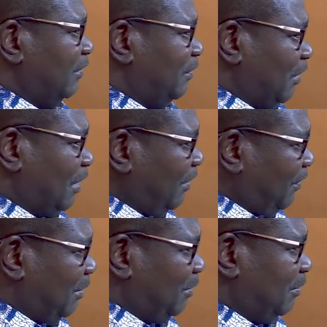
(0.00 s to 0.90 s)
forgive
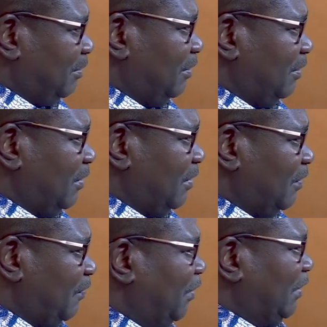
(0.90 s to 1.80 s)
them,
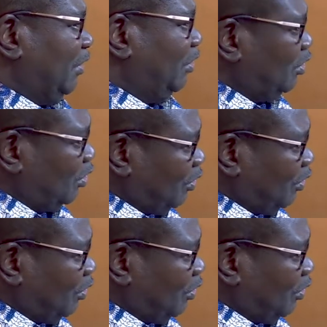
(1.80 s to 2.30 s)
for they don't